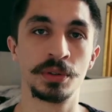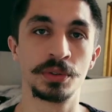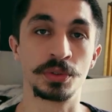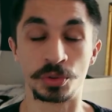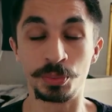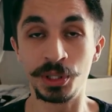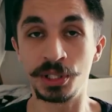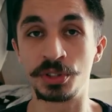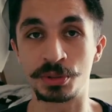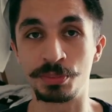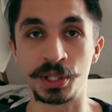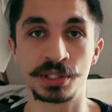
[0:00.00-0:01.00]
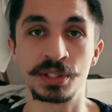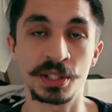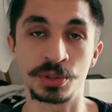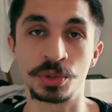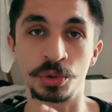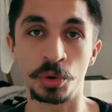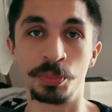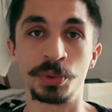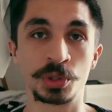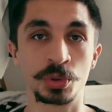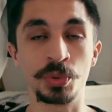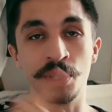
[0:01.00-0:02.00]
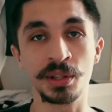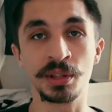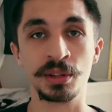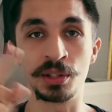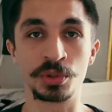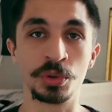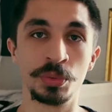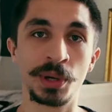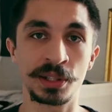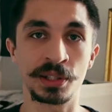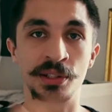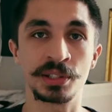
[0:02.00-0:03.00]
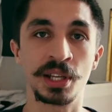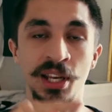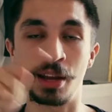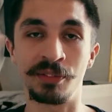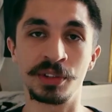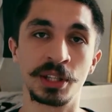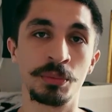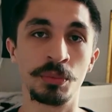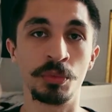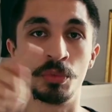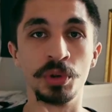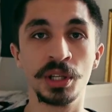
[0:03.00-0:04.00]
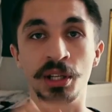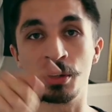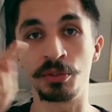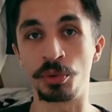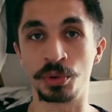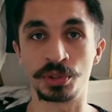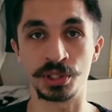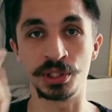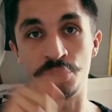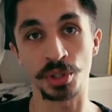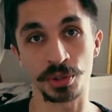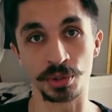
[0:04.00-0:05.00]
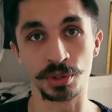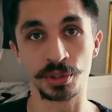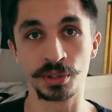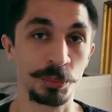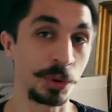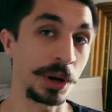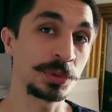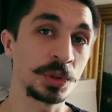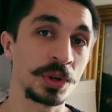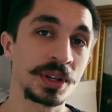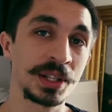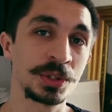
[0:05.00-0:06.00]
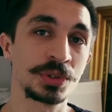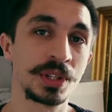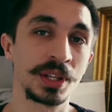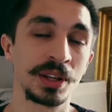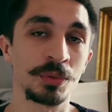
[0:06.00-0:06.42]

So to me, it just makes sense to go between the two methods and having them reinforce each other. Perhaps you're not interested in